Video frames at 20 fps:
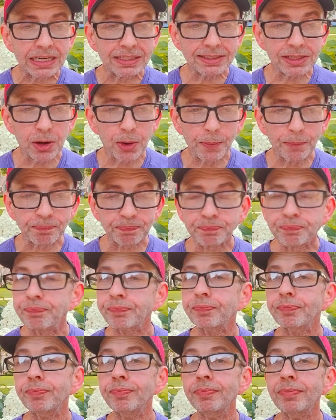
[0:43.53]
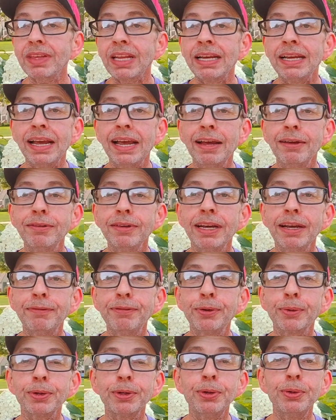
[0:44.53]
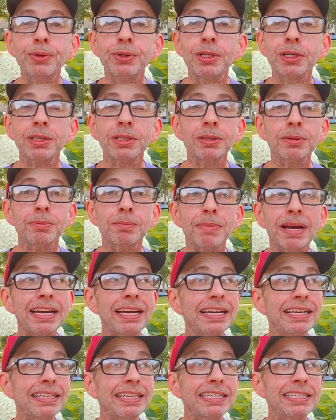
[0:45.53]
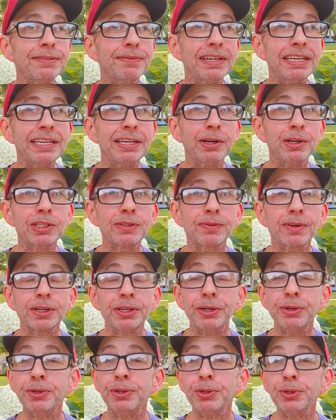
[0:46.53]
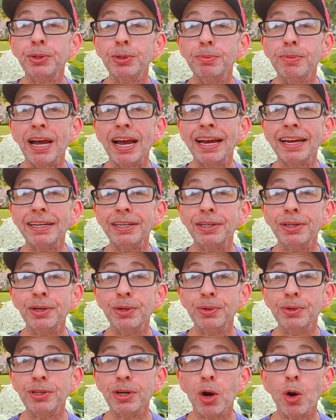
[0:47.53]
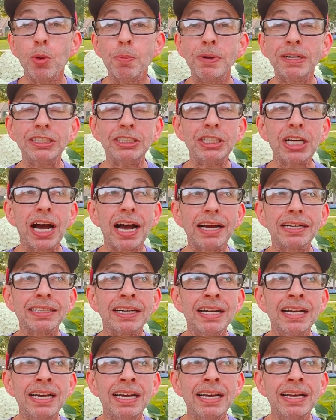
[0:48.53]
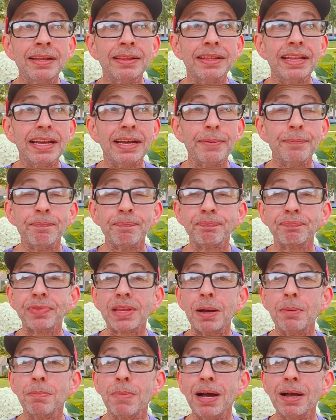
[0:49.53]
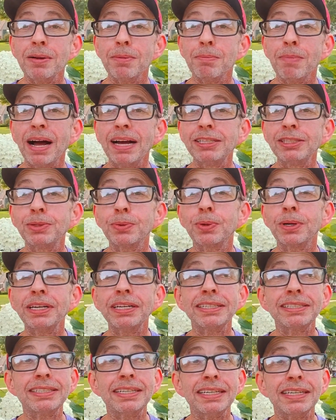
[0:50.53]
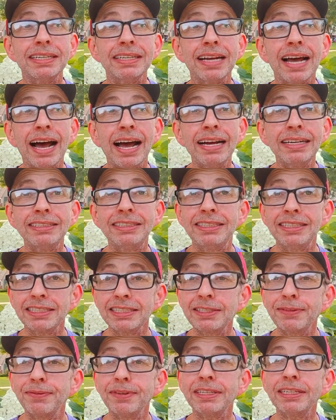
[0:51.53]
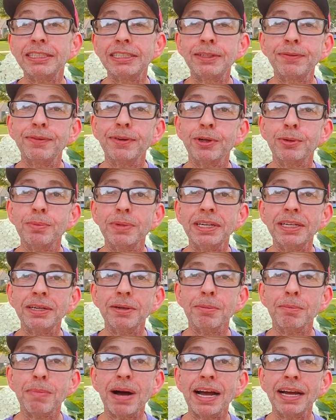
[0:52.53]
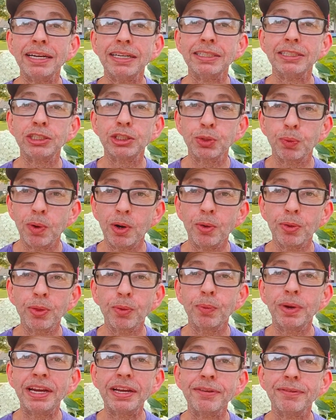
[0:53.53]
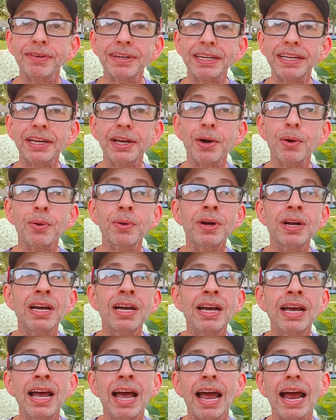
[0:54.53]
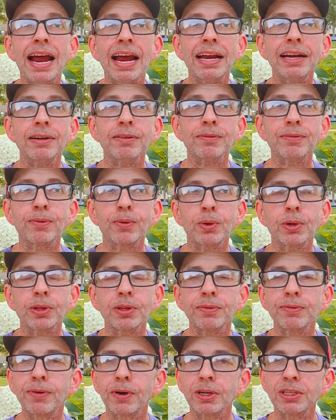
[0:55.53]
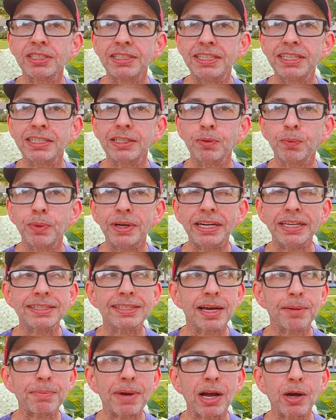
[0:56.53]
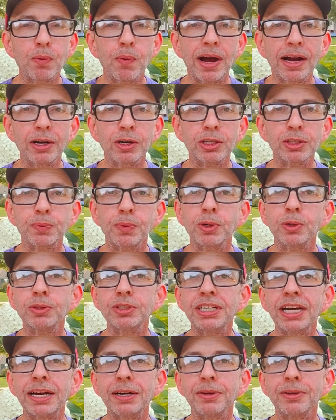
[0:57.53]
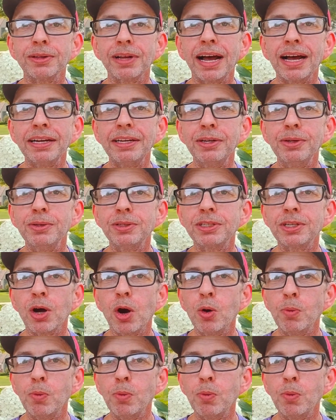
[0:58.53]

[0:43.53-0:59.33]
So if you're new to making these videos for YouTube and new to OpenShot, then my story is that I just finished filming my 12th week video. And for the first 10 weeks on my Quackers World channel, I used